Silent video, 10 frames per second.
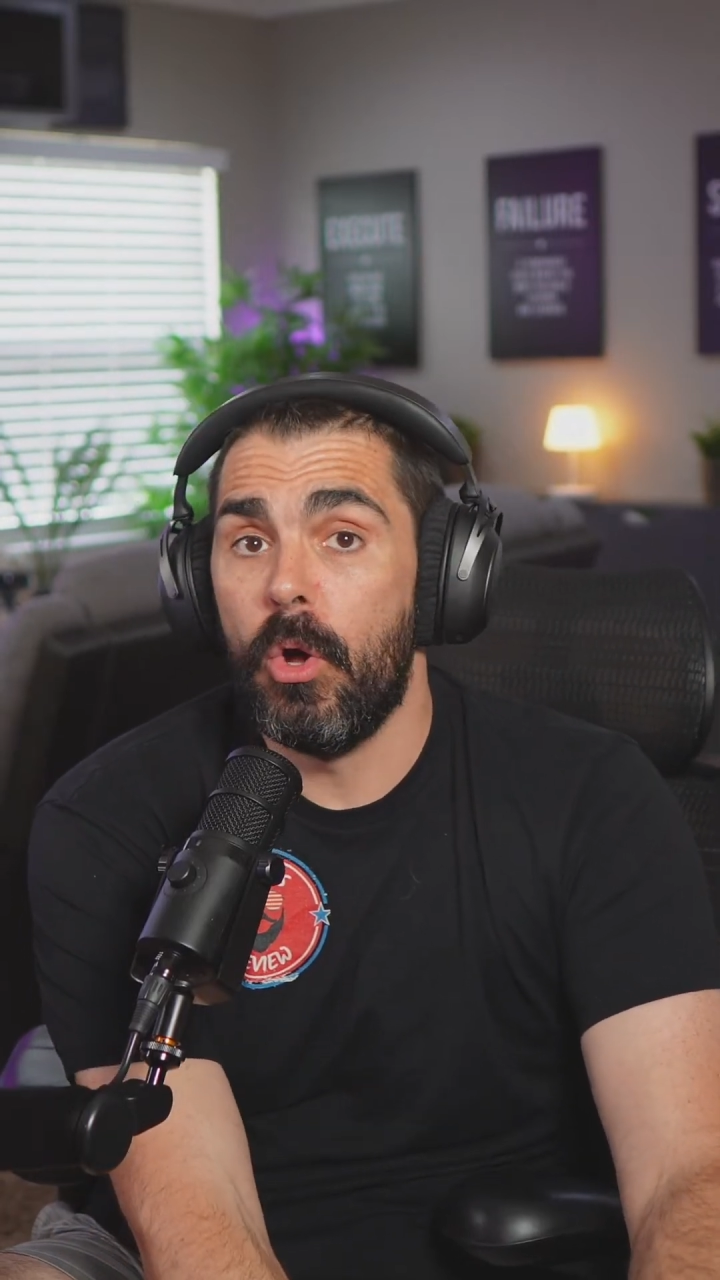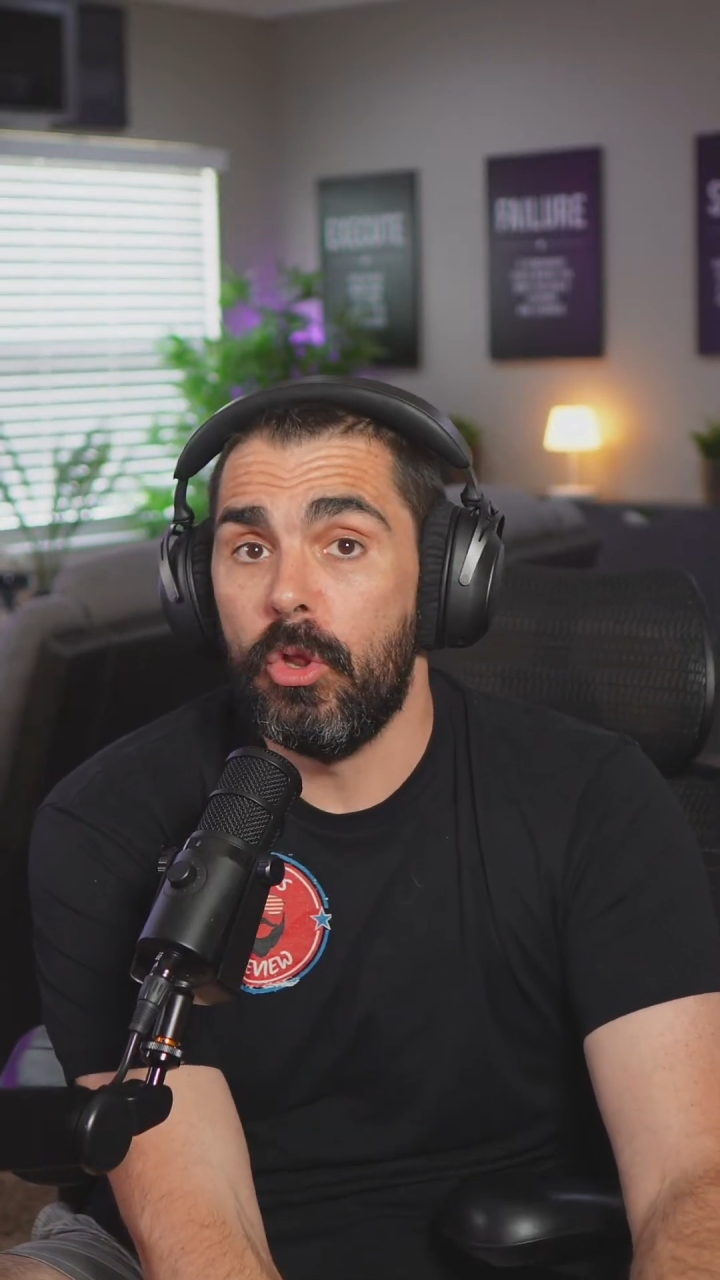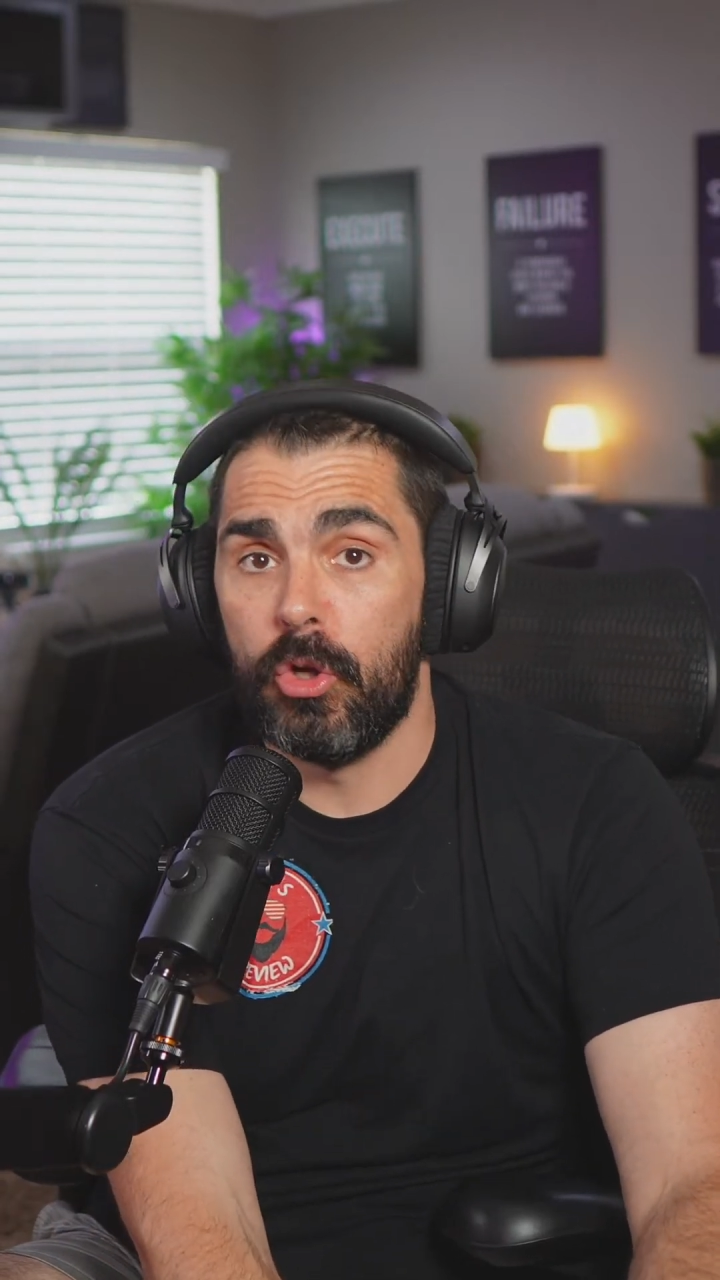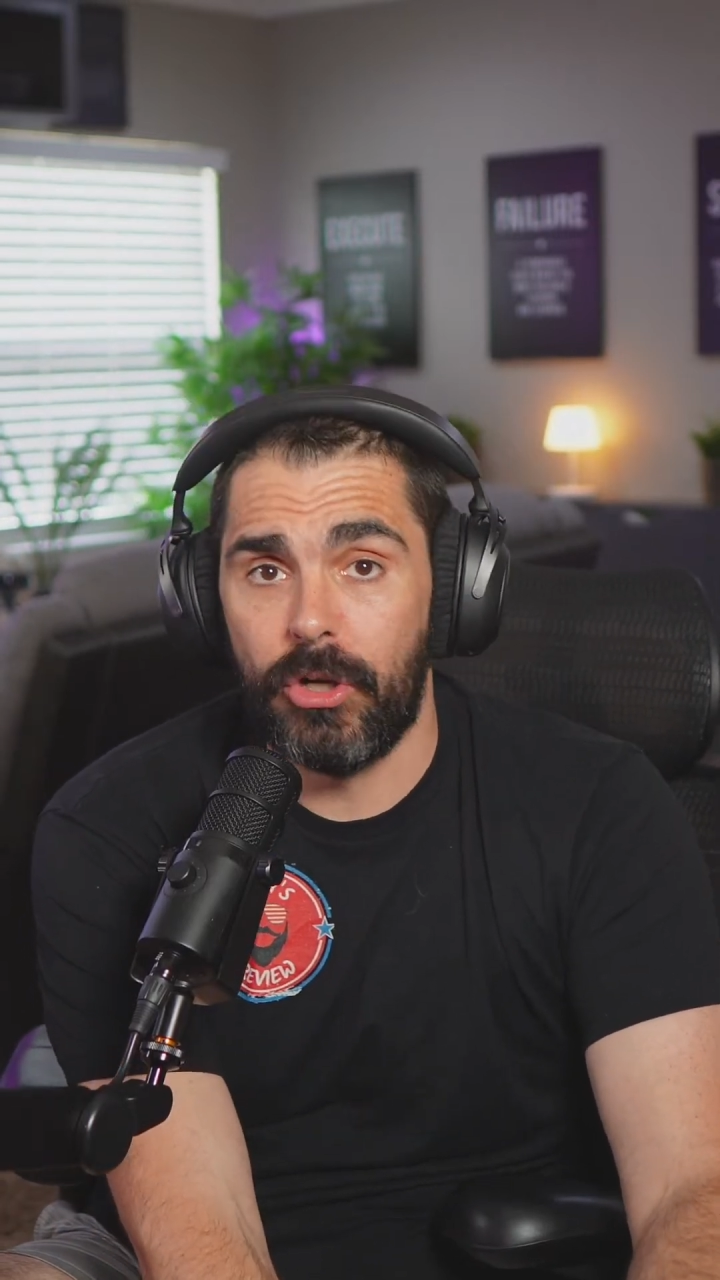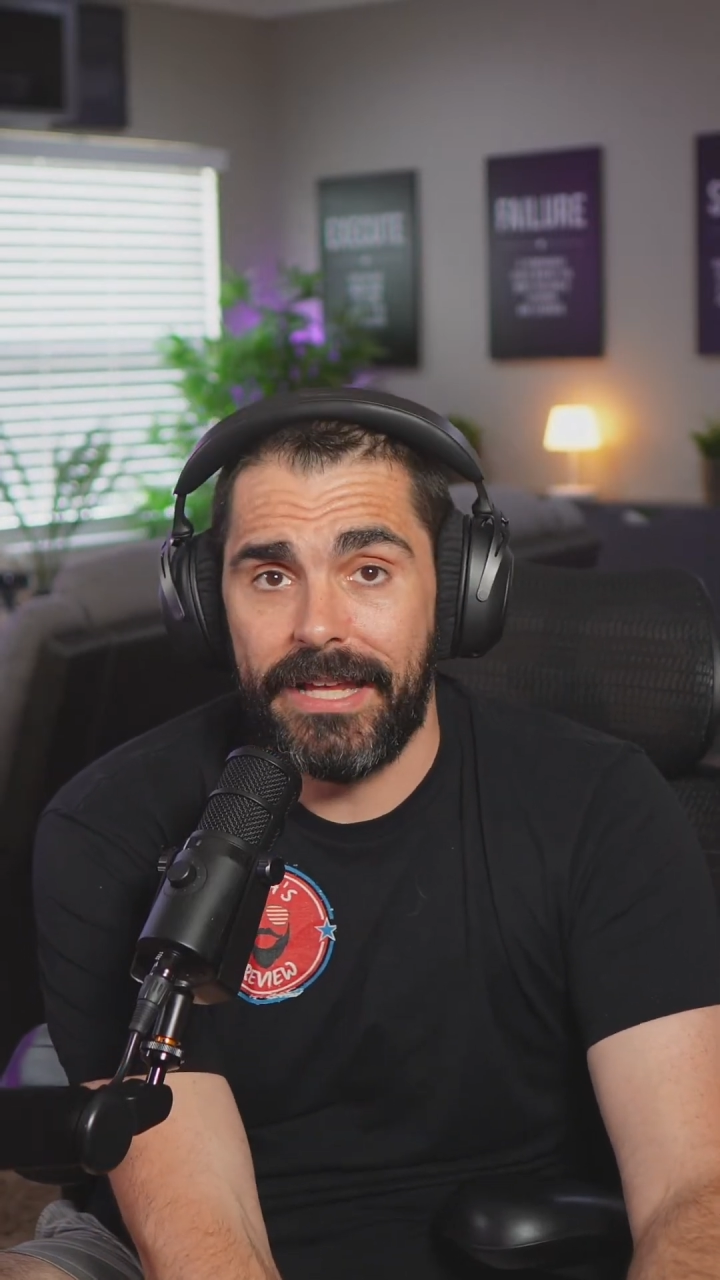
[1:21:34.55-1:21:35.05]

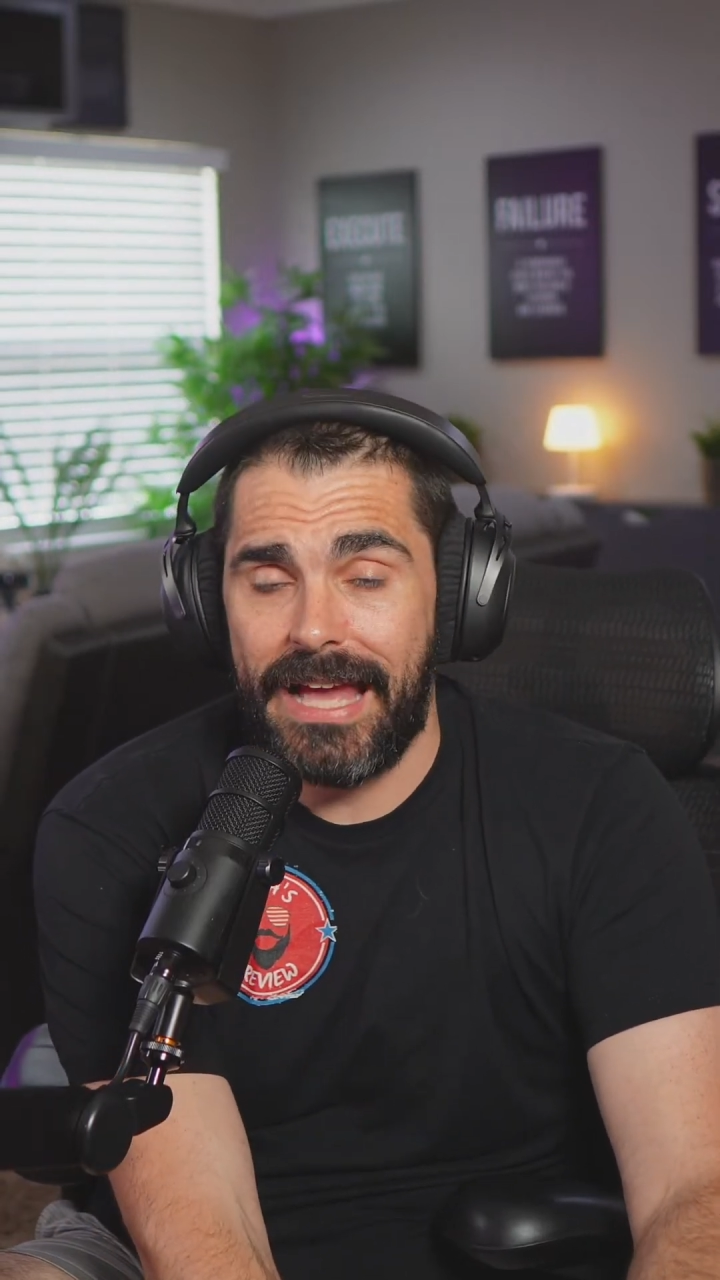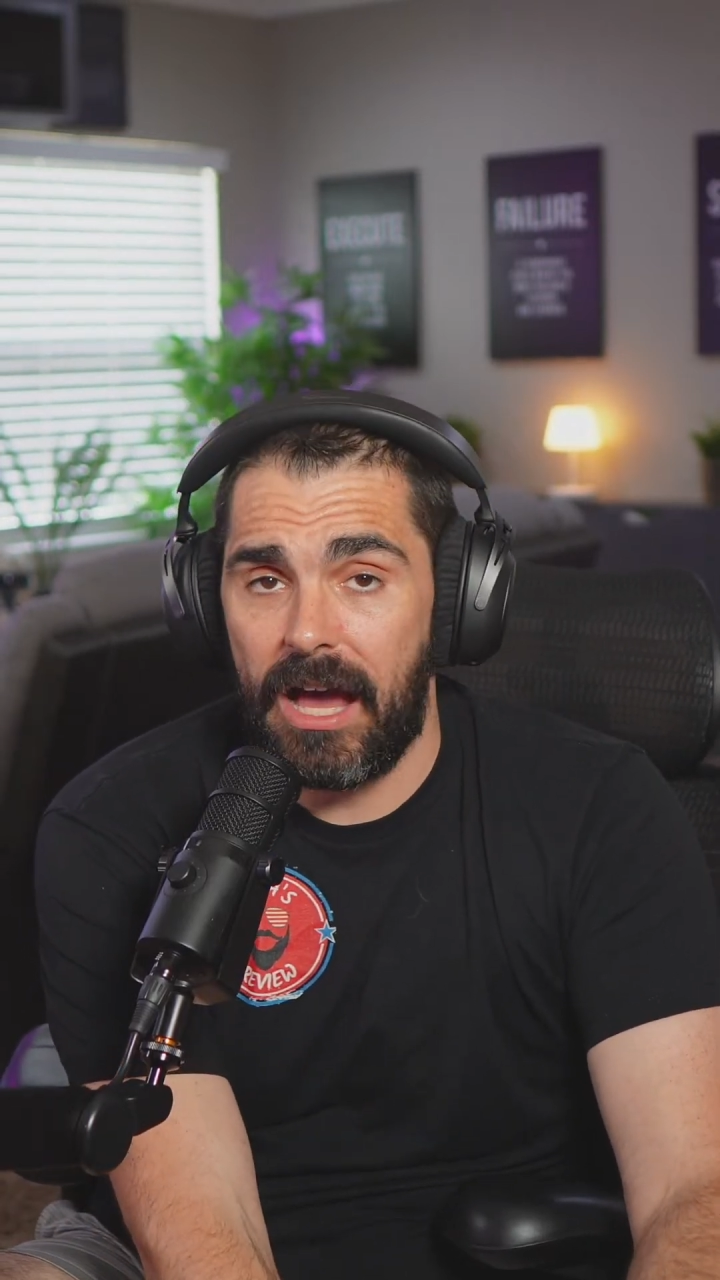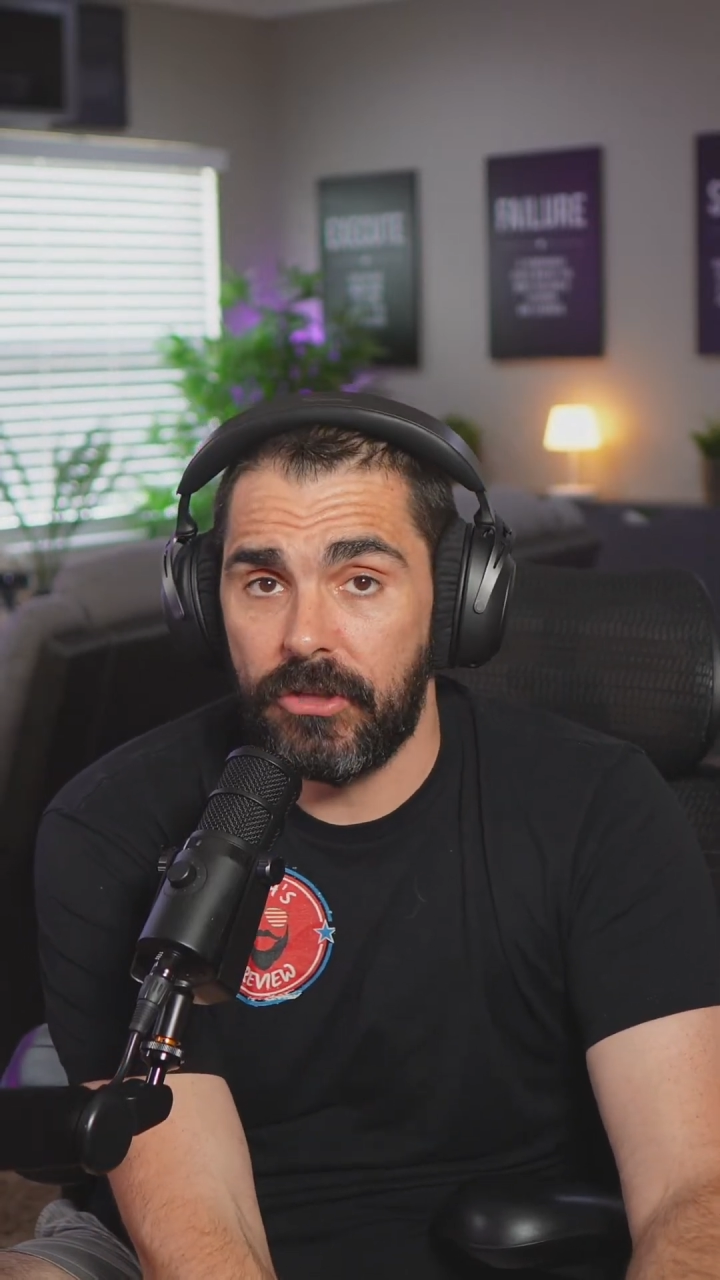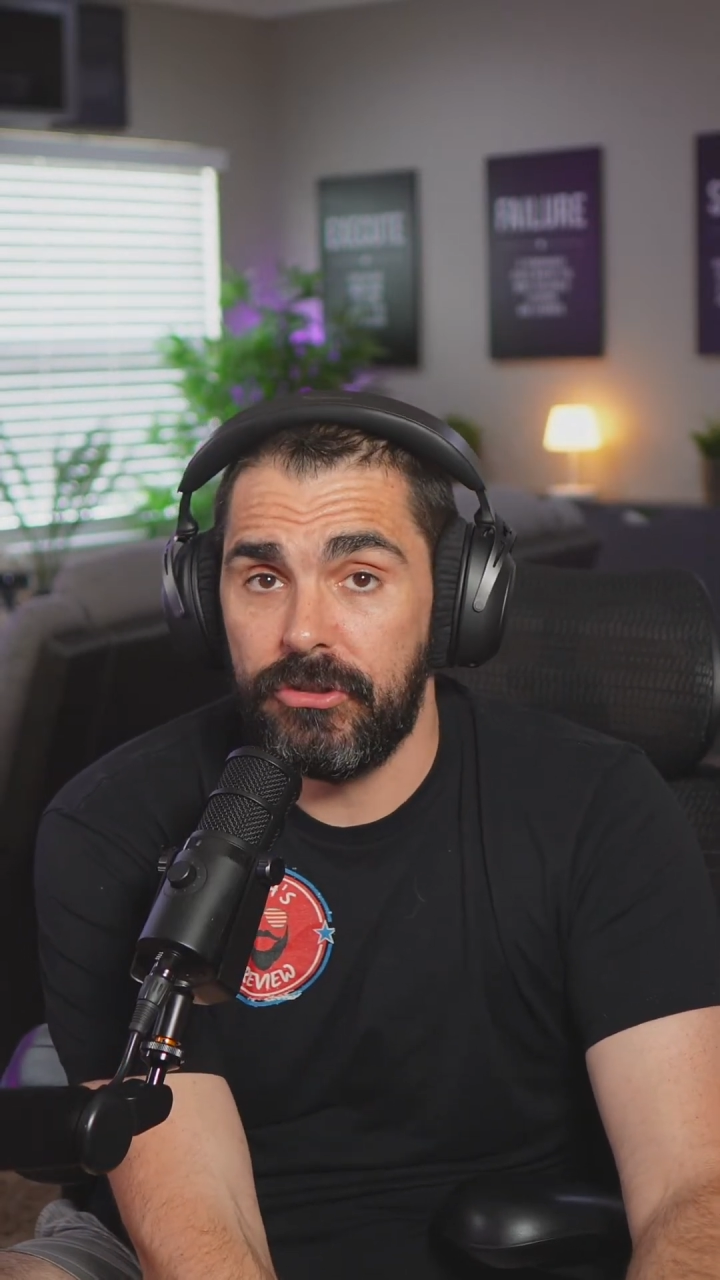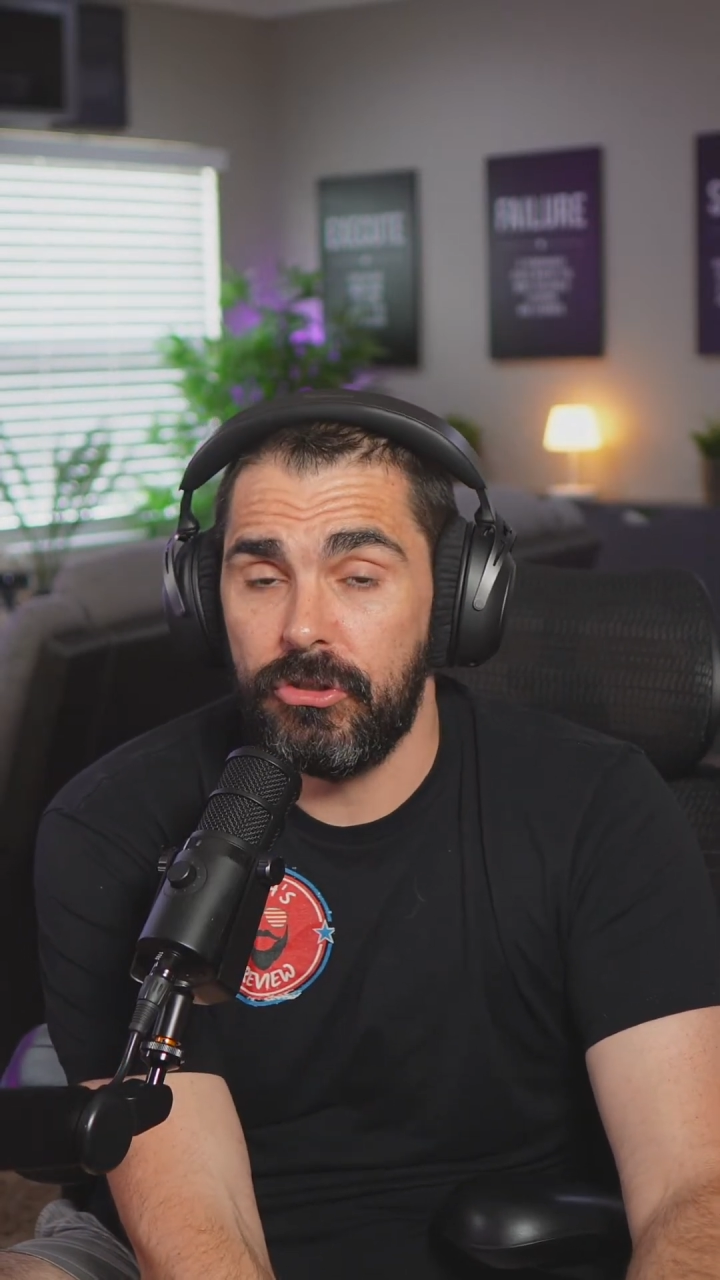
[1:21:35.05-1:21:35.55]
learning
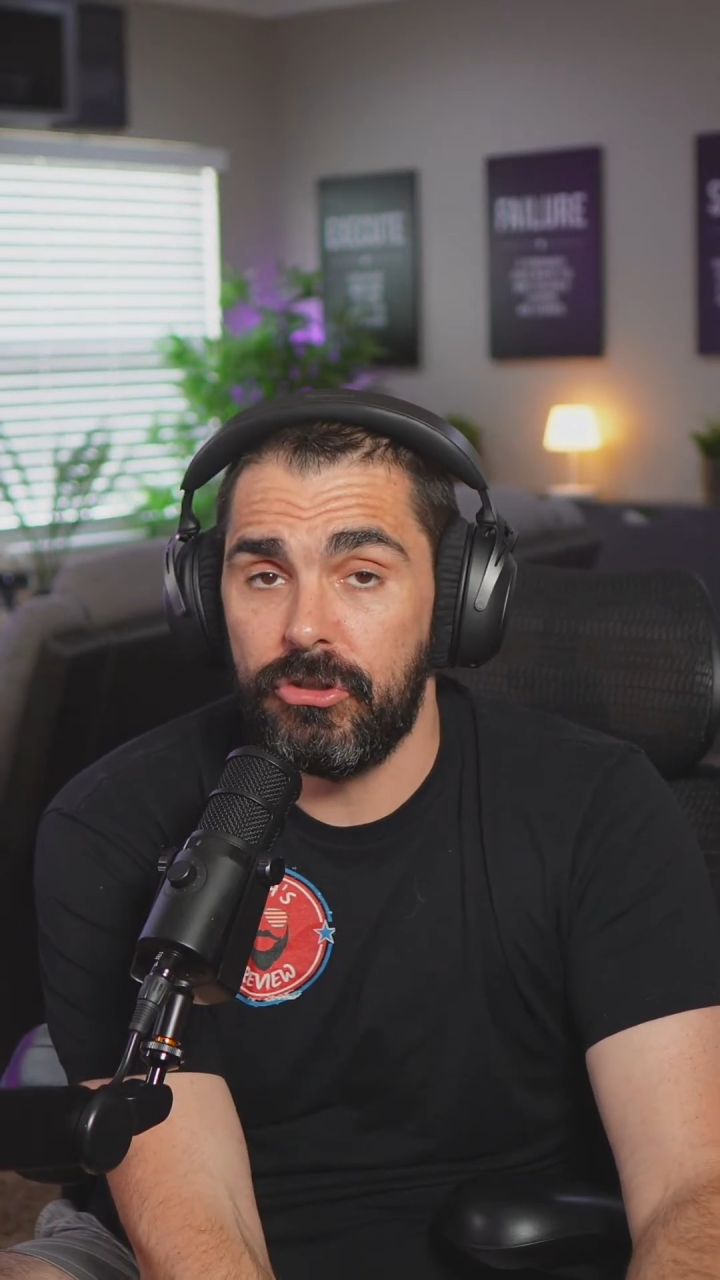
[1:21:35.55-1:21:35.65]
how to